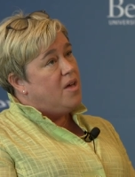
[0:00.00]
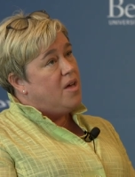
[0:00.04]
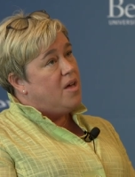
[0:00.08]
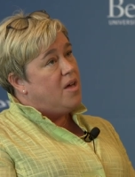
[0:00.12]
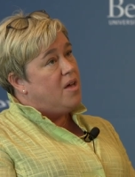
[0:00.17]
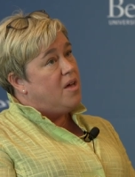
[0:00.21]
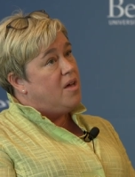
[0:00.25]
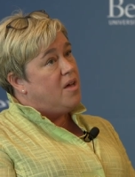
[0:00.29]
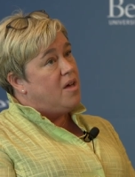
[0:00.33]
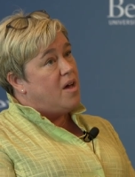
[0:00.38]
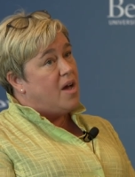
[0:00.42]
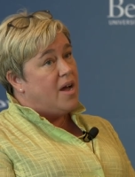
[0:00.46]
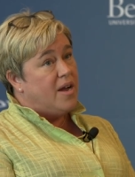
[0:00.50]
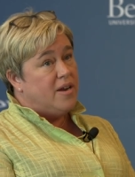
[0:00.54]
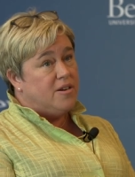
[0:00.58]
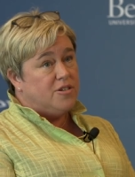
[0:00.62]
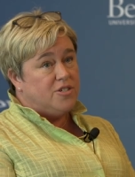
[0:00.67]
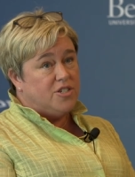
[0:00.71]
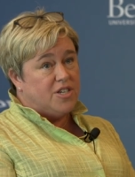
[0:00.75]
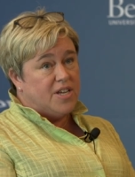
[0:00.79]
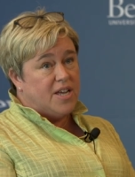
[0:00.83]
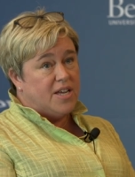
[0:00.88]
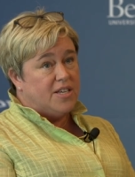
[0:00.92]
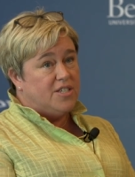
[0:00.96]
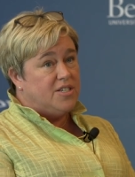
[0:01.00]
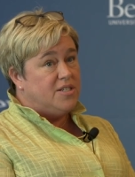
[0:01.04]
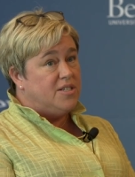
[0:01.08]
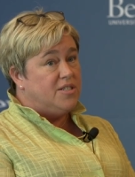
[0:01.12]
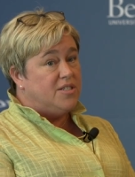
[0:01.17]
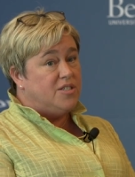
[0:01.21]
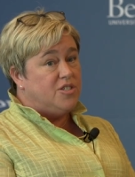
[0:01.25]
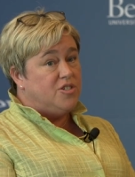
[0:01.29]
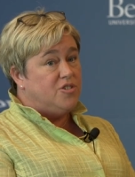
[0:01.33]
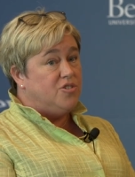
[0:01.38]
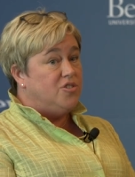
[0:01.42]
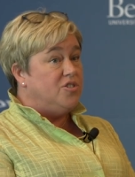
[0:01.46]
uh, higher education
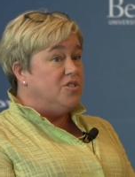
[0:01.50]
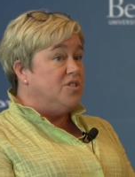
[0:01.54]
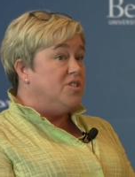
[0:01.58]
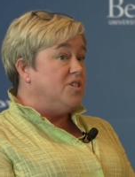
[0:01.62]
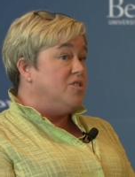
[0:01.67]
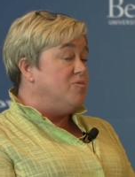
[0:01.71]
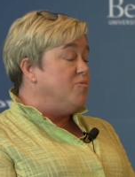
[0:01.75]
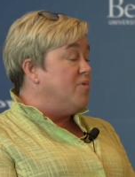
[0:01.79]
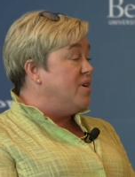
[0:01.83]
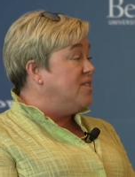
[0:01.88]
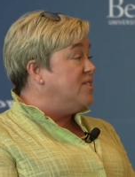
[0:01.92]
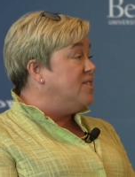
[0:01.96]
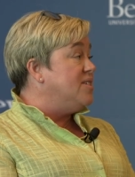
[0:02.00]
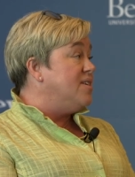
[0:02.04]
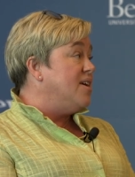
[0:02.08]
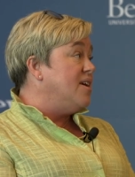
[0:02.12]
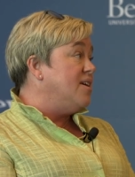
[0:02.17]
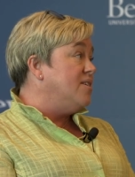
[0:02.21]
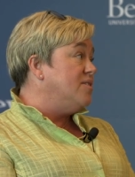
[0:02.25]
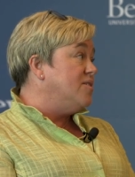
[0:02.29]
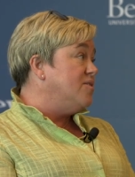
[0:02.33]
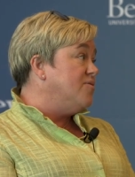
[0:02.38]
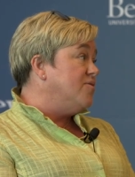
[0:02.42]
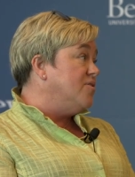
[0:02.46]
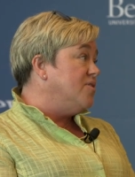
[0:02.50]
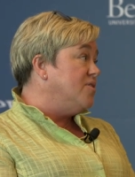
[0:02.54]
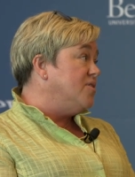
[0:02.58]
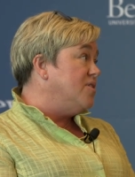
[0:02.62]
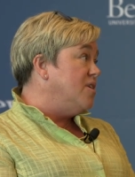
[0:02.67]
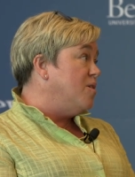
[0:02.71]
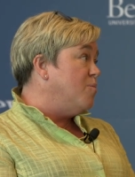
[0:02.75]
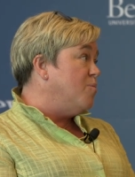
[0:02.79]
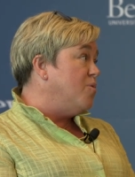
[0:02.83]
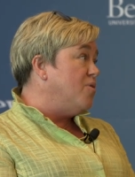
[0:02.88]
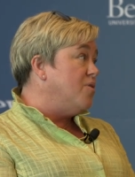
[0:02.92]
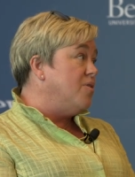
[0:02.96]
institutions in red states, for
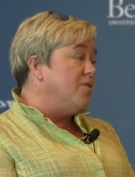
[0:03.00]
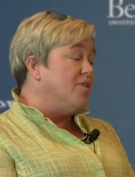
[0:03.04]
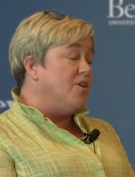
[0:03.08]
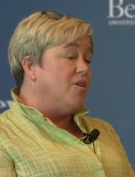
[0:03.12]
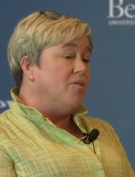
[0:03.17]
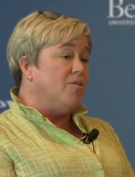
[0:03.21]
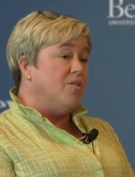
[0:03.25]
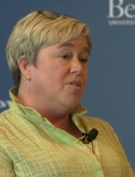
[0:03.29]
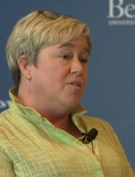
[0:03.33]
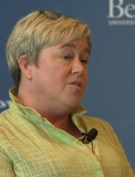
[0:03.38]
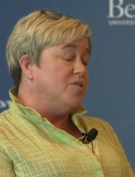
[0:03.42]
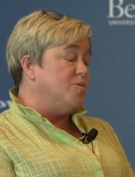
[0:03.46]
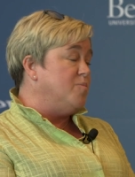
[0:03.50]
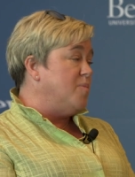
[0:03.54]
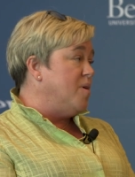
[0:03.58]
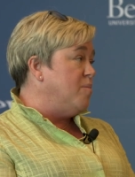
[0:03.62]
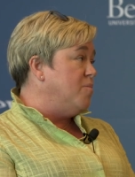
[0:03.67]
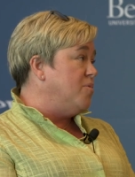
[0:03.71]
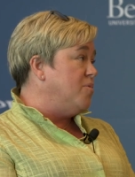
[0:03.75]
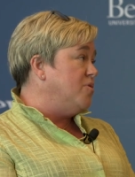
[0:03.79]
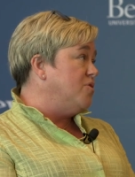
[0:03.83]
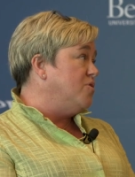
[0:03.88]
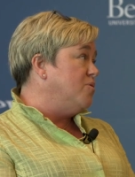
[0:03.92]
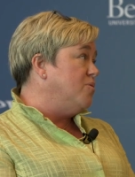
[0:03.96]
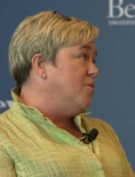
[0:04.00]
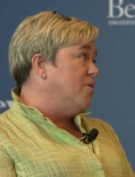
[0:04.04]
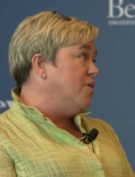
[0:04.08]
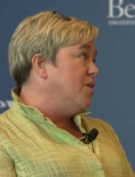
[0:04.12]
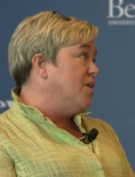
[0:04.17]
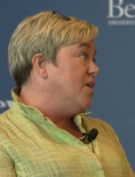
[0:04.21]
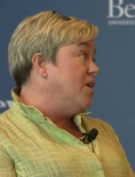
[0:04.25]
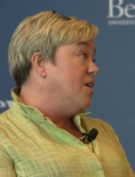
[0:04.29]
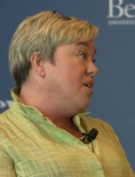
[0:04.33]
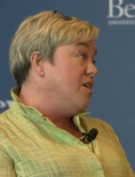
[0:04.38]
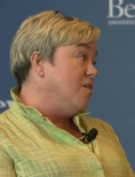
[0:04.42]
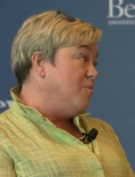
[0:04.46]
example, and go to those members who are on
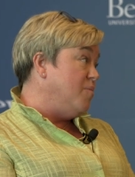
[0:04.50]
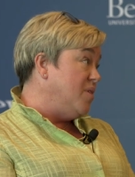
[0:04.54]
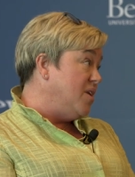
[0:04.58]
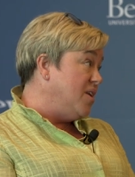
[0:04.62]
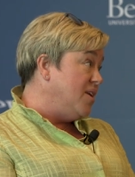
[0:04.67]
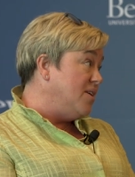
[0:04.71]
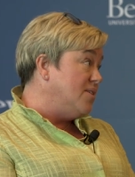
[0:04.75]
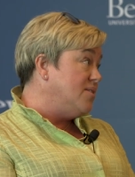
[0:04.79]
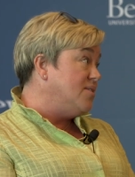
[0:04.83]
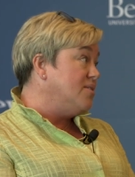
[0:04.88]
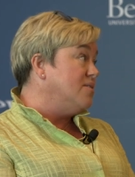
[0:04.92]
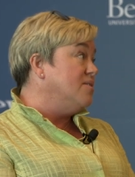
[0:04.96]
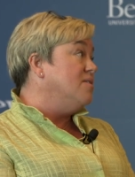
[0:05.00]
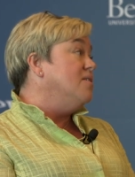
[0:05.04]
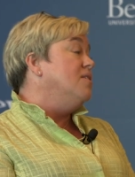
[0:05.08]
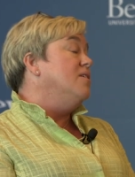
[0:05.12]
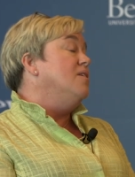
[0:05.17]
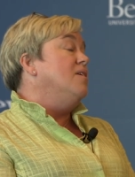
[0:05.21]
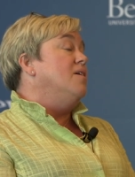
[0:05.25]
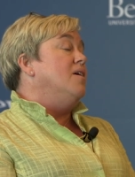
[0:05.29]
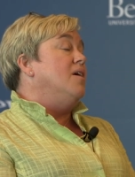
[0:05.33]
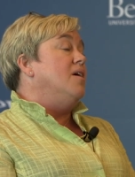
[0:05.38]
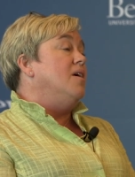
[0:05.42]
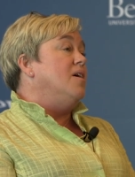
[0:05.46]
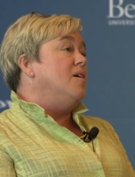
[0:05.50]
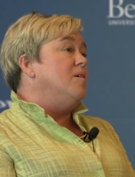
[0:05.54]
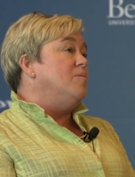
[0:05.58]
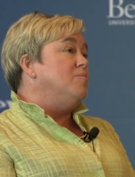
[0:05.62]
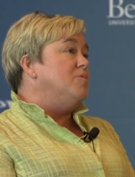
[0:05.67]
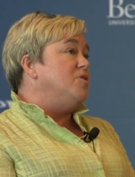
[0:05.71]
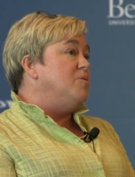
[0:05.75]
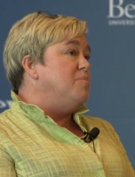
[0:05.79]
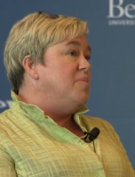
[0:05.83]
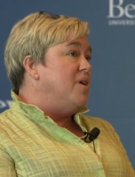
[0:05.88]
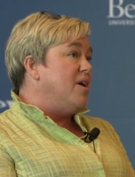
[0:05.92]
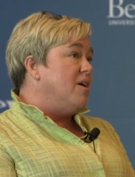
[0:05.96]
key committees um,
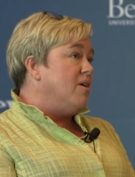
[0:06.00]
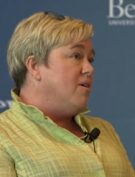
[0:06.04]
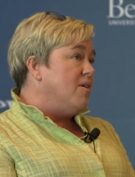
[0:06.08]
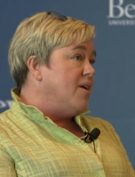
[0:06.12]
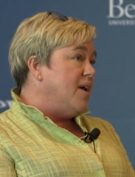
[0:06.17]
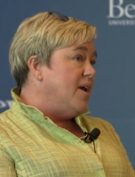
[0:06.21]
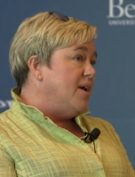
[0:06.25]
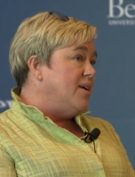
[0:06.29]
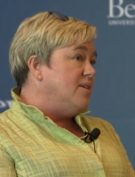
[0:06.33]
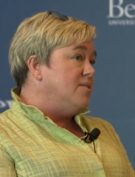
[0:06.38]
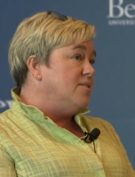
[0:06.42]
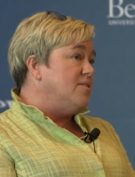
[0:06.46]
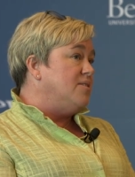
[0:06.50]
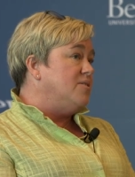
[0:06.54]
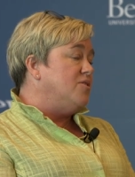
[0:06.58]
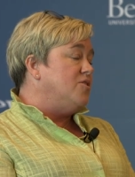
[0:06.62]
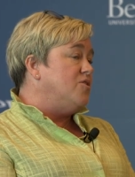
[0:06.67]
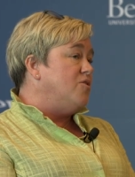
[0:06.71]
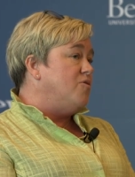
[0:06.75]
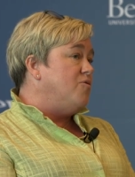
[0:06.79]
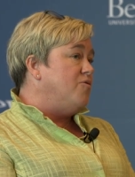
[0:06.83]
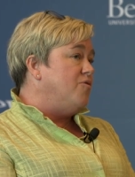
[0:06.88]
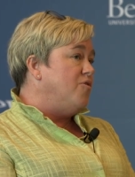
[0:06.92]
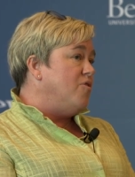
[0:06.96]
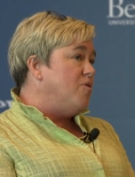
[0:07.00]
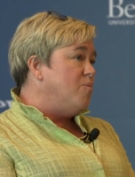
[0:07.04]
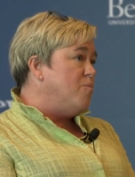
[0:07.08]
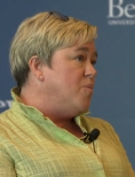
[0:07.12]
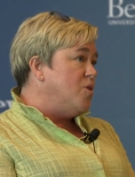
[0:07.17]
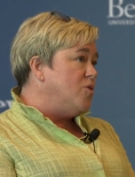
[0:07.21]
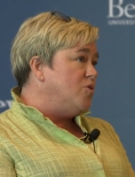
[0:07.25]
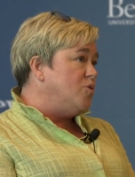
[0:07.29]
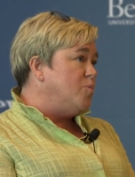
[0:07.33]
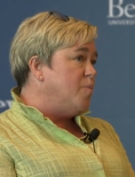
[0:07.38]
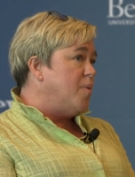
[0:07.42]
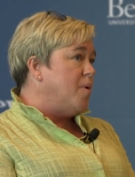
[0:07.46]
to make our case. And so for the
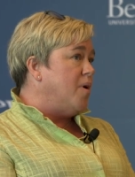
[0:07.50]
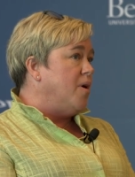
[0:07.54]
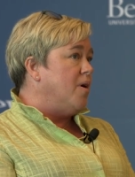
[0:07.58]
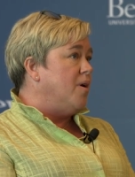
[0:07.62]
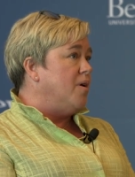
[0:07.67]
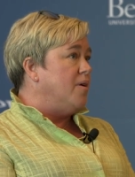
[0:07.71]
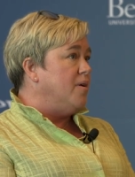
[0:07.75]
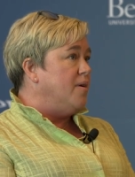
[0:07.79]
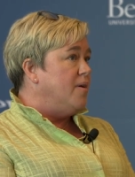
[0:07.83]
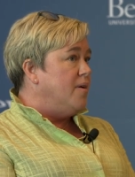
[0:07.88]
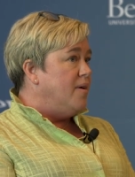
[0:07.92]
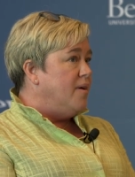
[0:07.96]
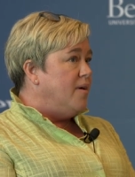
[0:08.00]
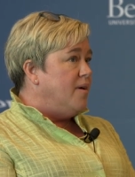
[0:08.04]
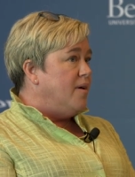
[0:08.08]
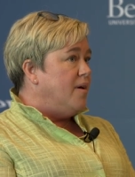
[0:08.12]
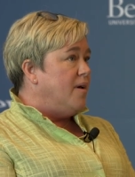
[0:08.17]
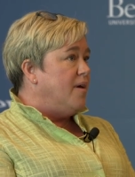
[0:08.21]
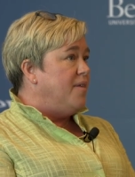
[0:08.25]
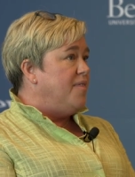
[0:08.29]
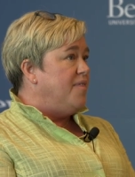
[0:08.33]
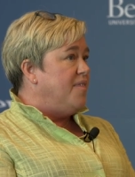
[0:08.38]
most part, I